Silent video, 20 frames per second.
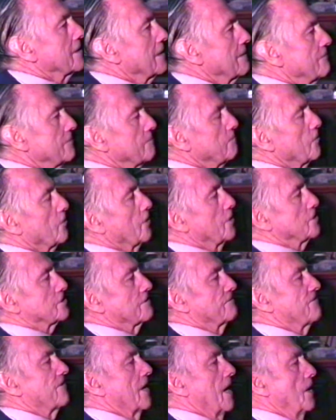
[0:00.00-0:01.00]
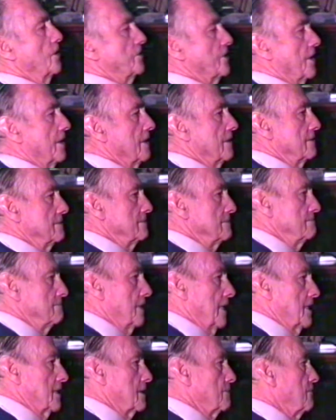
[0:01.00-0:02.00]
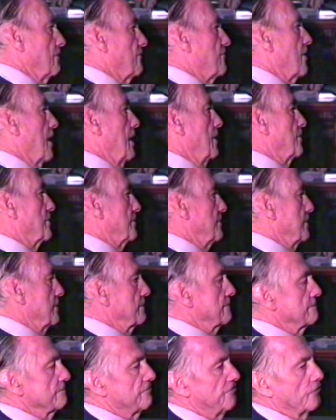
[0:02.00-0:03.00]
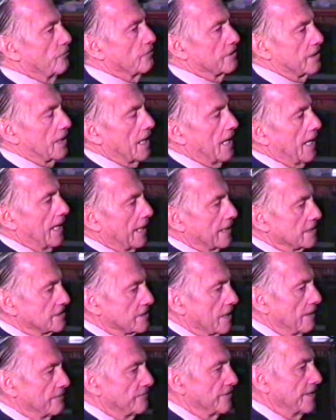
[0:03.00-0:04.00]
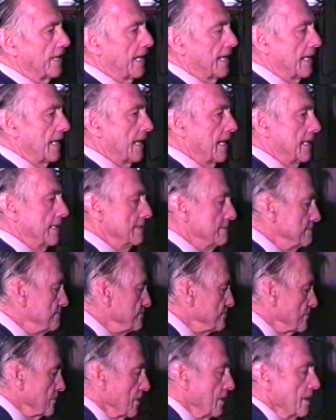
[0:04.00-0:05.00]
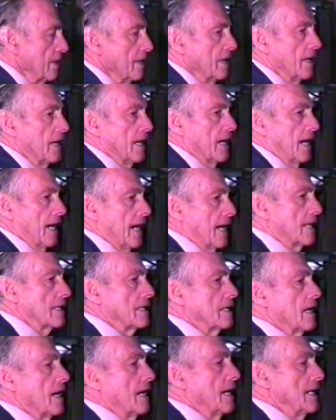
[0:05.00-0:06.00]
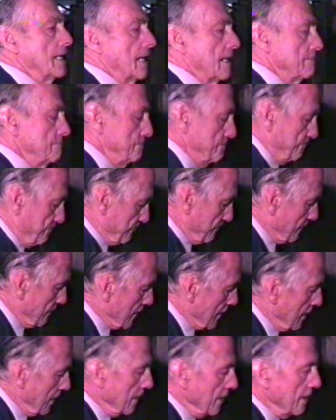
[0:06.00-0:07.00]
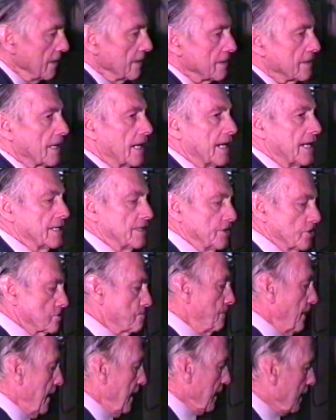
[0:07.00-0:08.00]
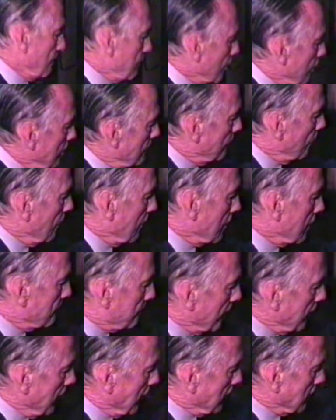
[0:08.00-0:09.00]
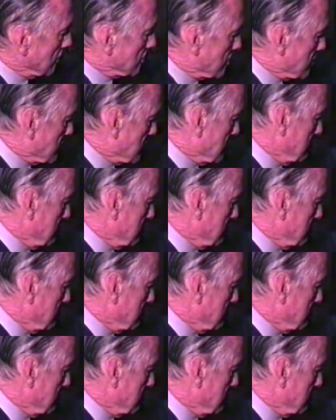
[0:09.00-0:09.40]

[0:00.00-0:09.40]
give the boys a floater, make them a floater at Fort Loads over in Adelaide. And they had this bag of blue boiler peas.